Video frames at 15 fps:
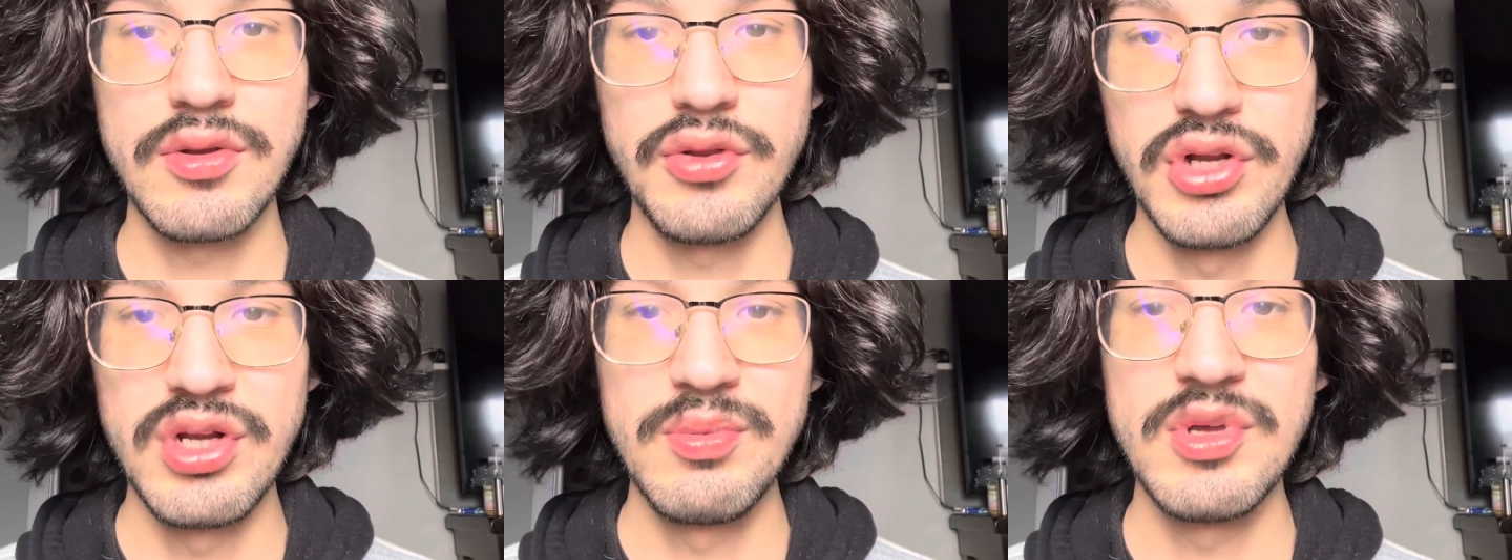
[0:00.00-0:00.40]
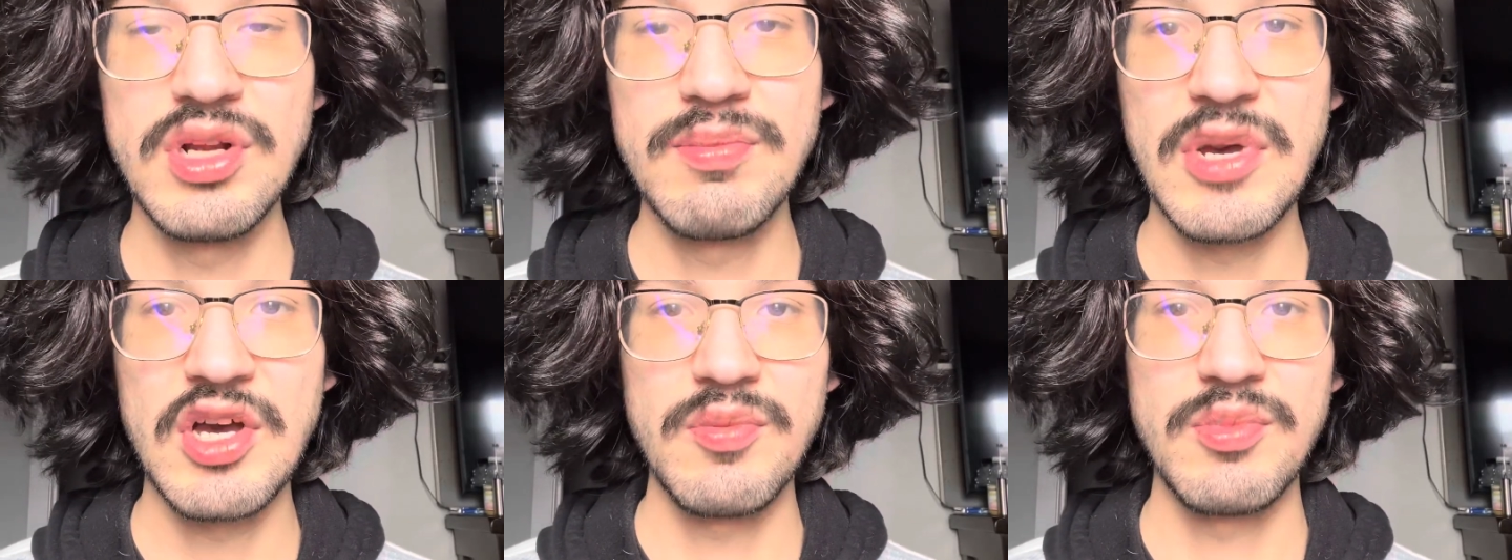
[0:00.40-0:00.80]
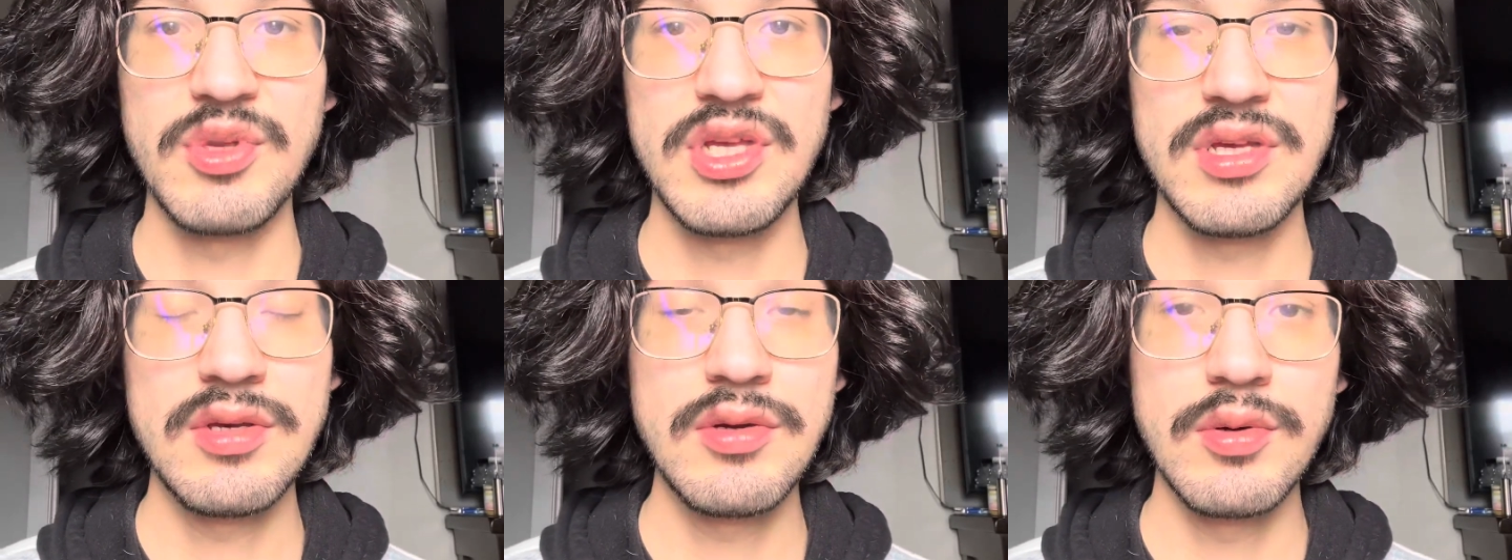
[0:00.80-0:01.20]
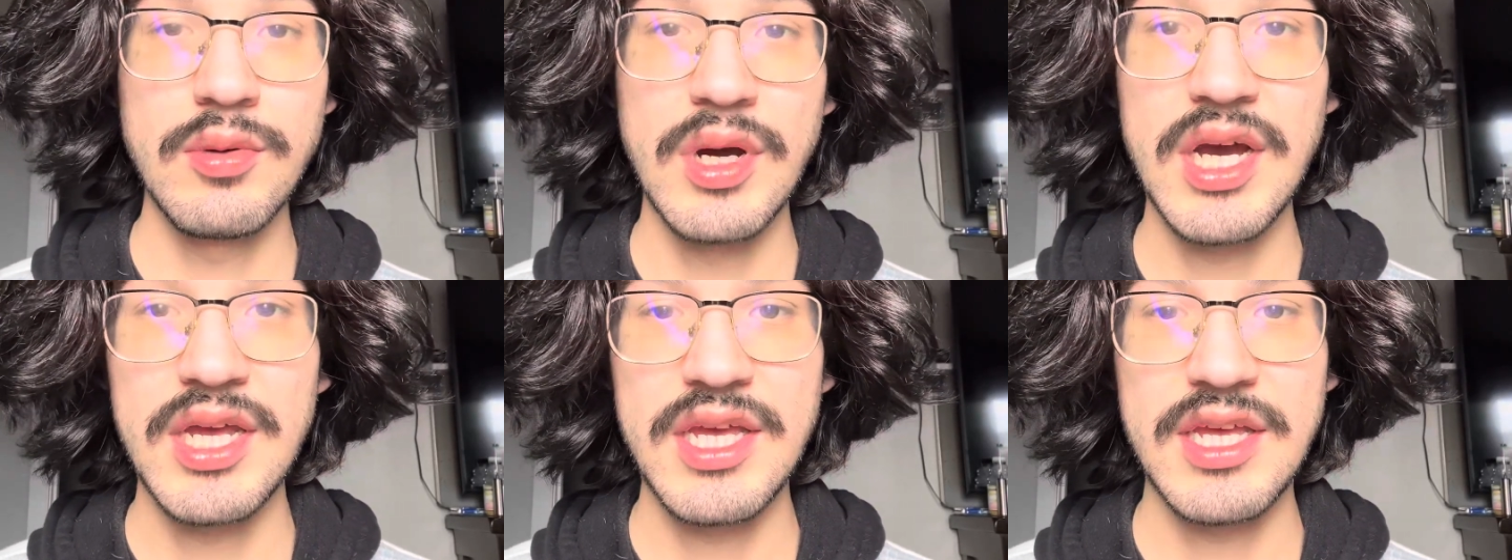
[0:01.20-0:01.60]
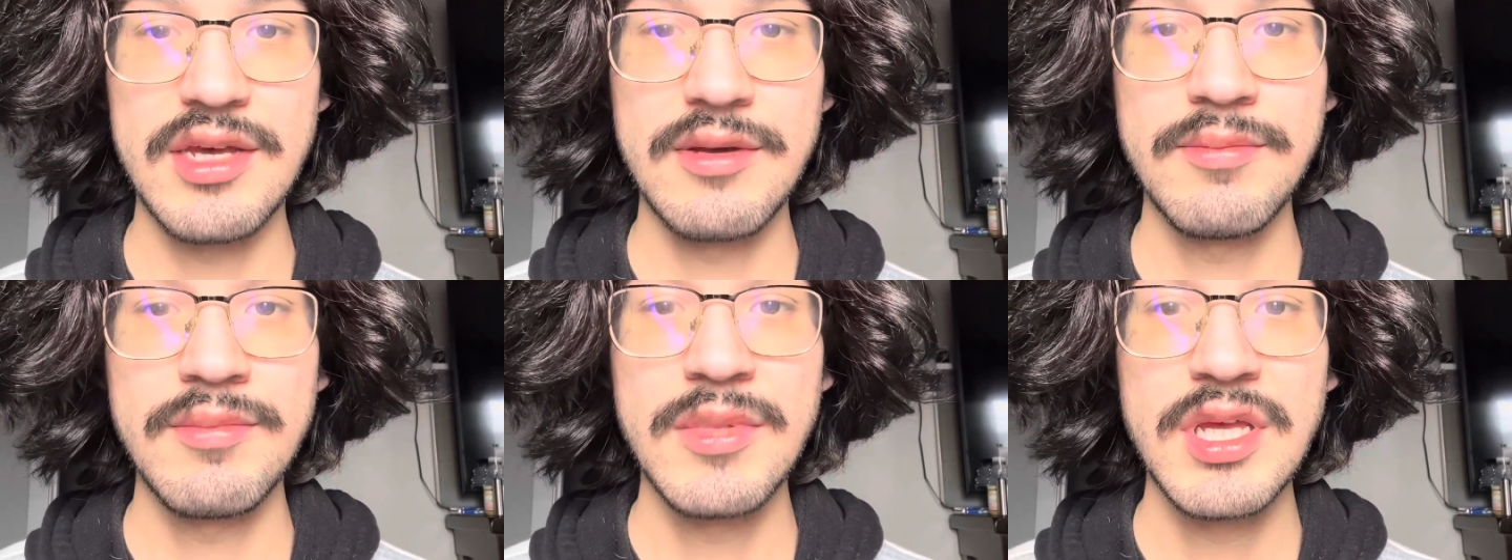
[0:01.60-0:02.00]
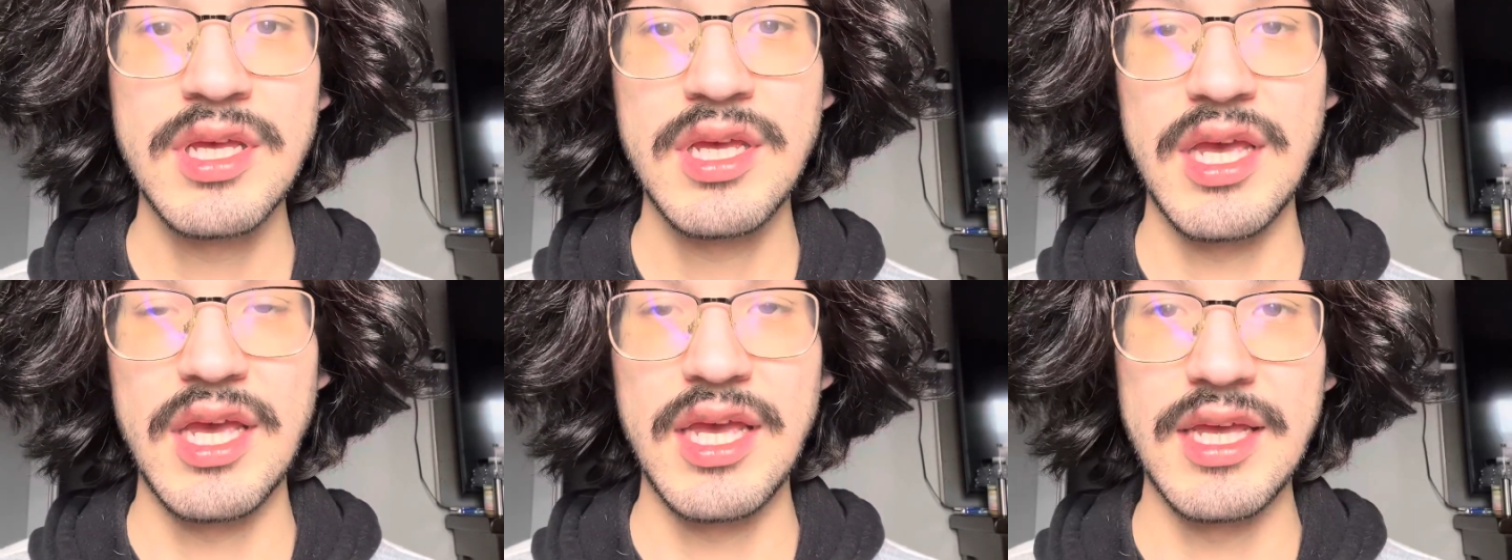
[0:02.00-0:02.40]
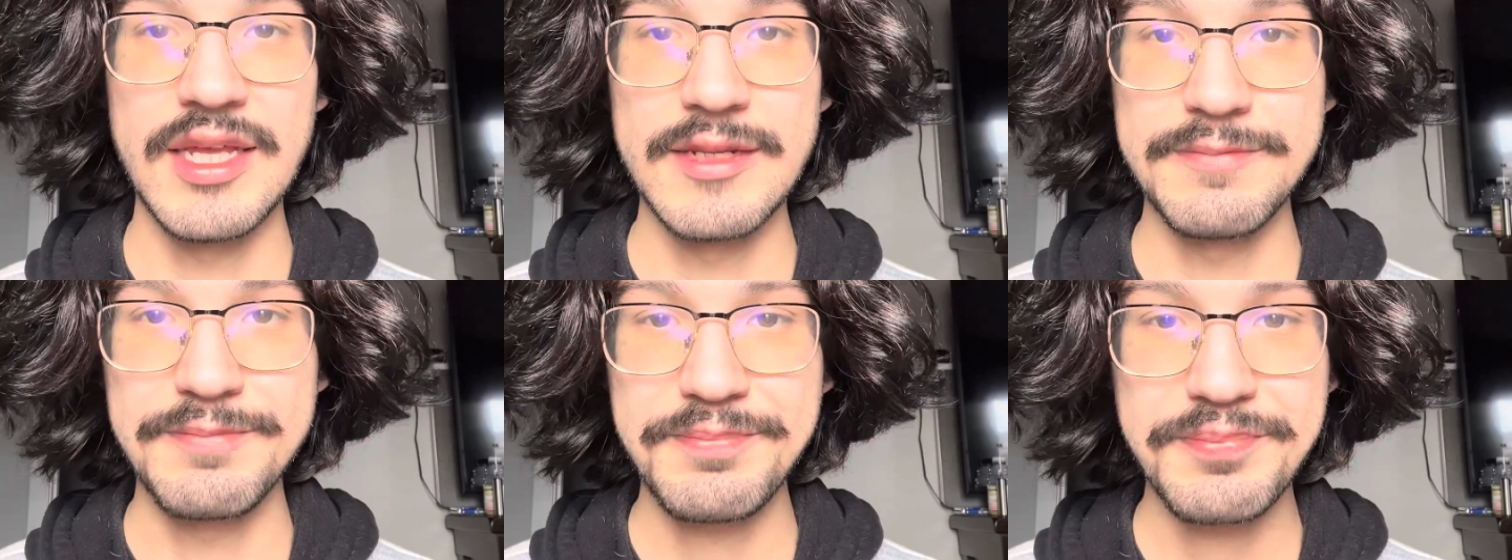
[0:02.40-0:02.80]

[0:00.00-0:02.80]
a little bit about me, who I am, and